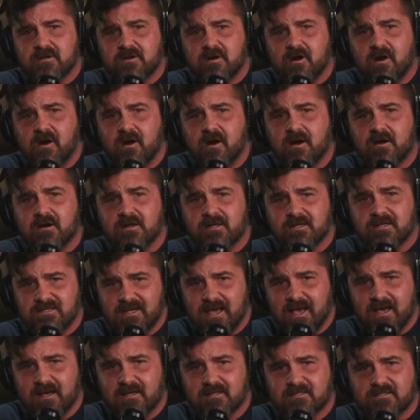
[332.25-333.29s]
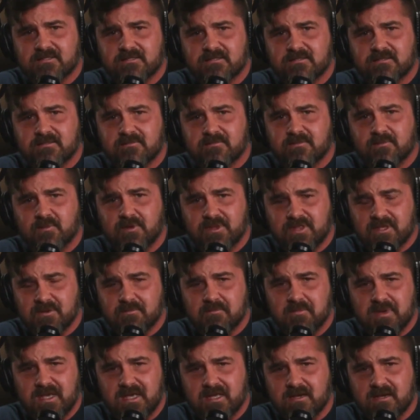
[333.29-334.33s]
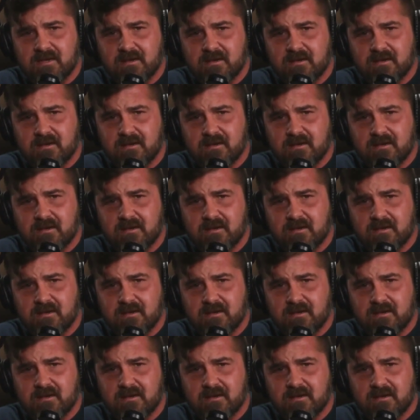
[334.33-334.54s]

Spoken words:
heart attacks within men.